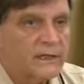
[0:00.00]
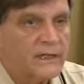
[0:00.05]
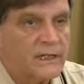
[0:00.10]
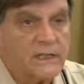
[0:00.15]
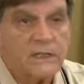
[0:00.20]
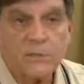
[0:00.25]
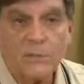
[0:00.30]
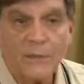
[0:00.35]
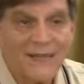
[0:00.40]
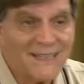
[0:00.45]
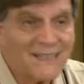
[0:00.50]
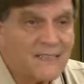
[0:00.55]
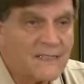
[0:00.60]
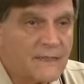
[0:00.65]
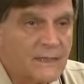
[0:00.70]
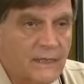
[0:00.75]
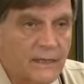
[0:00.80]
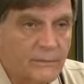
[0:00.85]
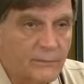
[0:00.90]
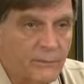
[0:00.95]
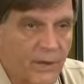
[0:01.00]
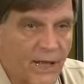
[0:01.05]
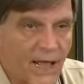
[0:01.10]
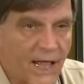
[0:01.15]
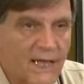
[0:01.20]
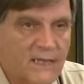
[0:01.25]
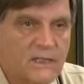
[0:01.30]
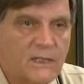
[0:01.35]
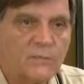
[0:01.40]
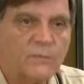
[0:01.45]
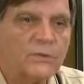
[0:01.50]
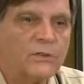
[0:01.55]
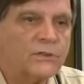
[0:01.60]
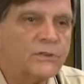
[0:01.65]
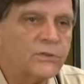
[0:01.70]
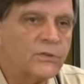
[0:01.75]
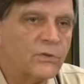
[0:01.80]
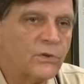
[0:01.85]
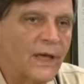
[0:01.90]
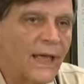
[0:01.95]
This makes it impossible
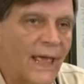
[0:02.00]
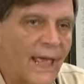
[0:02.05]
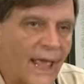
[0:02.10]
to